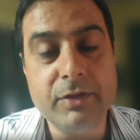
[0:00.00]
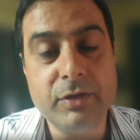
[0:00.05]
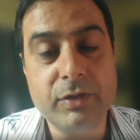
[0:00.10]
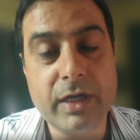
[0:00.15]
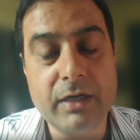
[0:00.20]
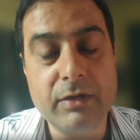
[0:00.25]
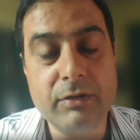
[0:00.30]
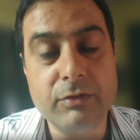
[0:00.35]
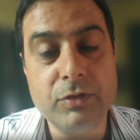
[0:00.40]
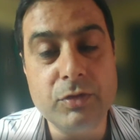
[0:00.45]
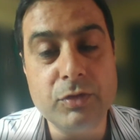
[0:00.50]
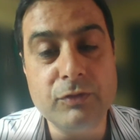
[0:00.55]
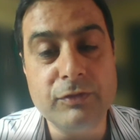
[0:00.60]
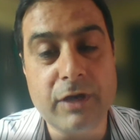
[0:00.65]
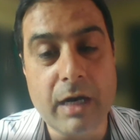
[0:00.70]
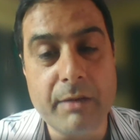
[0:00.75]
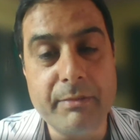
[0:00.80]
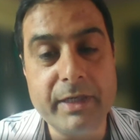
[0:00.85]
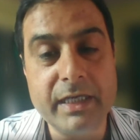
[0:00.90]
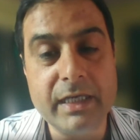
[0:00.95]
You can do
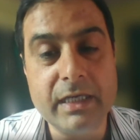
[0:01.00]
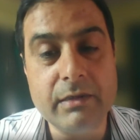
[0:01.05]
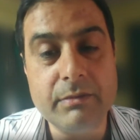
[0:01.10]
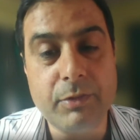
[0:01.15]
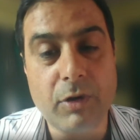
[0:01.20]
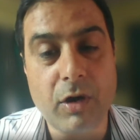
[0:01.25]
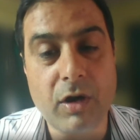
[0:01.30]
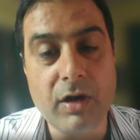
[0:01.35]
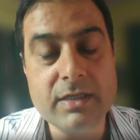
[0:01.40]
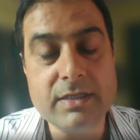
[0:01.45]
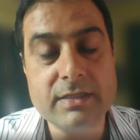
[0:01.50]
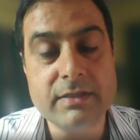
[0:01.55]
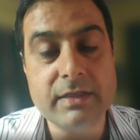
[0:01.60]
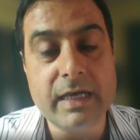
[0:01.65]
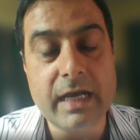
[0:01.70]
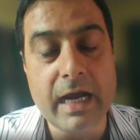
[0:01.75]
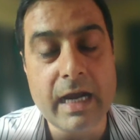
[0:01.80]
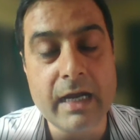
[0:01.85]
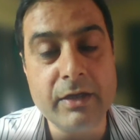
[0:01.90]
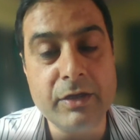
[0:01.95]
farming in pots
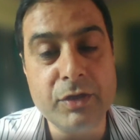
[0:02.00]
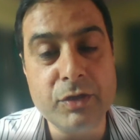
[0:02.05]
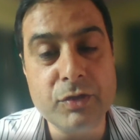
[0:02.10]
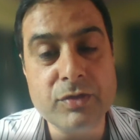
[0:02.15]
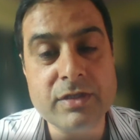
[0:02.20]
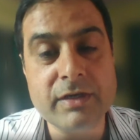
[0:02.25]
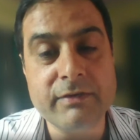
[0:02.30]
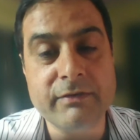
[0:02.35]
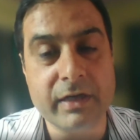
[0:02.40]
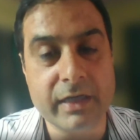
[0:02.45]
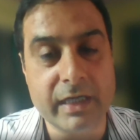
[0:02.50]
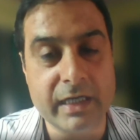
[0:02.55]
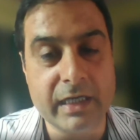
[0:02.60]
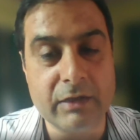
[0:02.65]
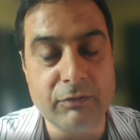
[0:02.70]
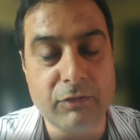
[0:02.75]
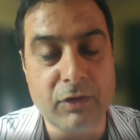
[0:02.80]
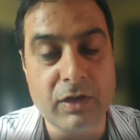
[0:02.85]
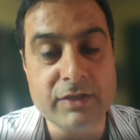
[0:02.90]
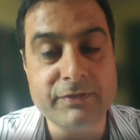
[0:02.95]
and use the
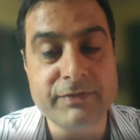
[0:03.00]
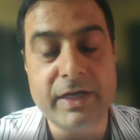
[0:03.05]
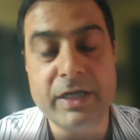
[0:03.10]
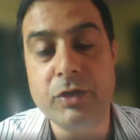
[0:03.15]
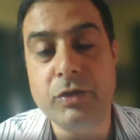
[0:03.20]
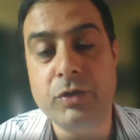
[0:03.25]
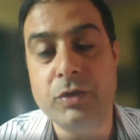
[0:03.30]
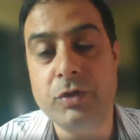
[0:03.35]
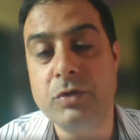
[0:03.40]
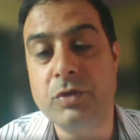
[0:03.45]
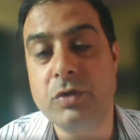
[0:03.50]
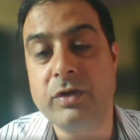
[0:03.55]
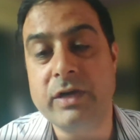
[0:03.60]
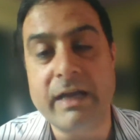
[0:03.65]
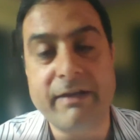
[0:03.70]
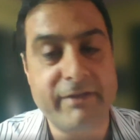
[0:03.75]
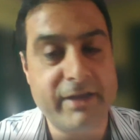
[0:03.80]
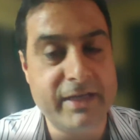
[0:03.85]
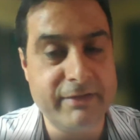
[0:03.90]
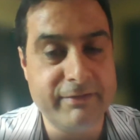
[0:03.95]
vertical walls when you don't
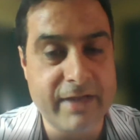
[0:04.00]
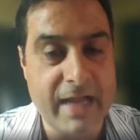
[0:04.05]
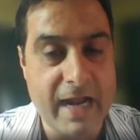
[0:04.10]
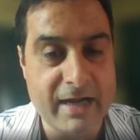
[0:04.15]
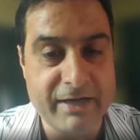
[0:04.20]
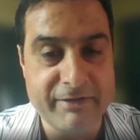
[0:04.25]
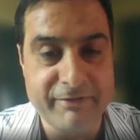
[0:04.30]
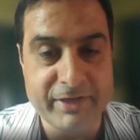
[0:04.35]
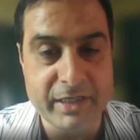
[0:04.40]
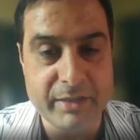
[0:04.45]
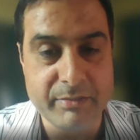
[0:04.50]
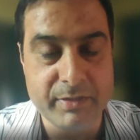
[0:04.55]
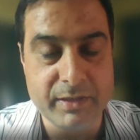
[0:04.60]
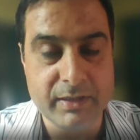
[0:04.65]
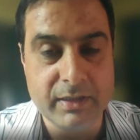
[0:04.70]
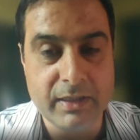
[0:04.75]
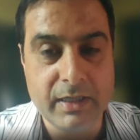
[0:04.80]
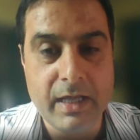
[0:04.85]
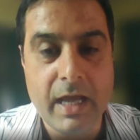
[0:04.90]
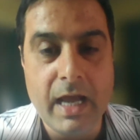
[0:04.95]
have any land available.
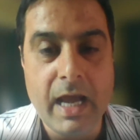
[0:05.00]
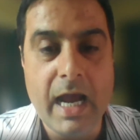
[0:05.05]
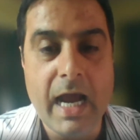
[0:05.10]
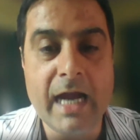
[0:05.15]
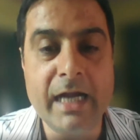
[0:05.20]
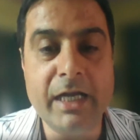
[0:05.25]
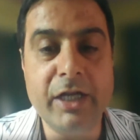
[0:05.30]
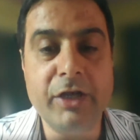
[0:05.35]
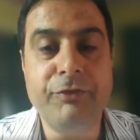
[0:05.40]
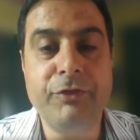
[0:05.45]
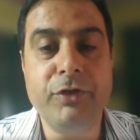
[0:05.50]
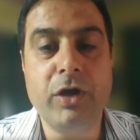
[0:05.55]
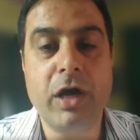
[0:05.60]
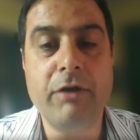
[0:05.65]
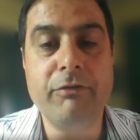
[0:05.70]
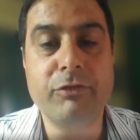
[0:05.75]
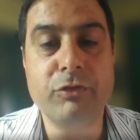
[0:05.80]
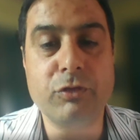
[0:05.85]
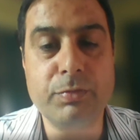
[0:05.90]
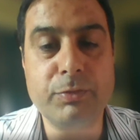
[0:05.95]
And if you
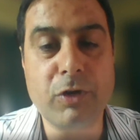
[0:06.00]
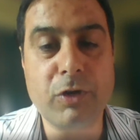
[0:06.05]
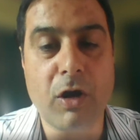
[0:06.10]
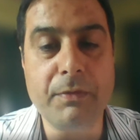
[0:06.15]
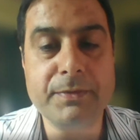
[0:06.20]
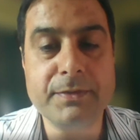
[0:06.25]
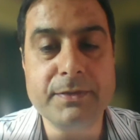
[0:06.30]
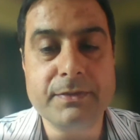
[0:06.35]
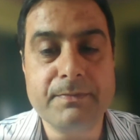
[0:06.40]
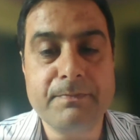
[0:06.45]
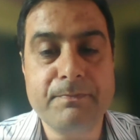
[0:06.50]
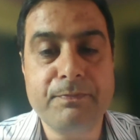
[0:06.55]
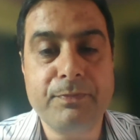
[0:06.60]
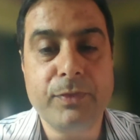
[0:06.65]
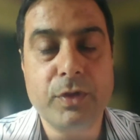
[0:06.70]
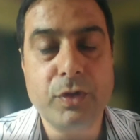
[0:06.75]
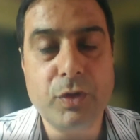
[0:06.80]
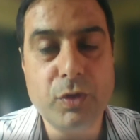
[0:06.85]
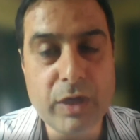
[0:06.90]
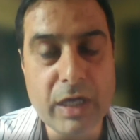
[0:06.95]
have rooftops,
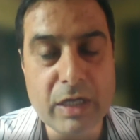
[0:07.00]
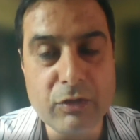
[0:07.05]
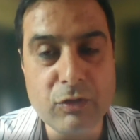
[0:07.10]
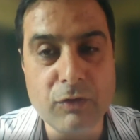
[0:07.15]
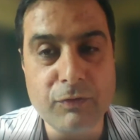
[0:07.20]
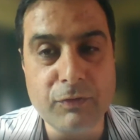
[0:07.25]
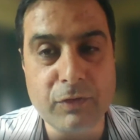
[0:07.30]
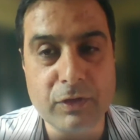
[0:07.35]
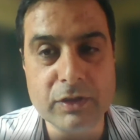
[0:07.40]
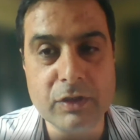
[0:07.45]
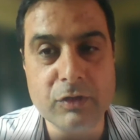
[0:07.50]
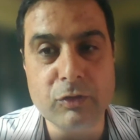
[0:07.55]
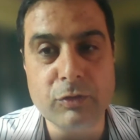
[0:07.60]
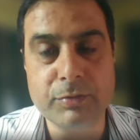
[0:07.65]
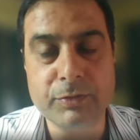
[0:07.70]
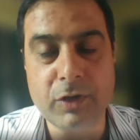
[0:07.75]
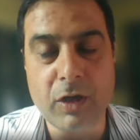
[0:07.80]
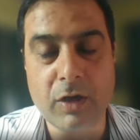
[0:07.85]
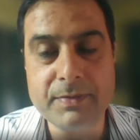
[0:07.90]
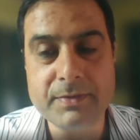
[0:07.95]
you can go for the
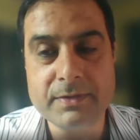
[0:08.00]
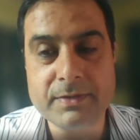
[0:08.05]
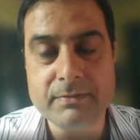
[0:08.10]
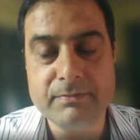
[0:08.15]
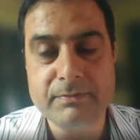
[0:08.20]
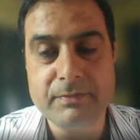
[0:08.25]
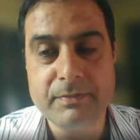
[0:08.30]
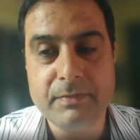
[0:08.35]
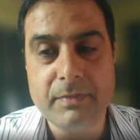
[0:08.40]
rooftops.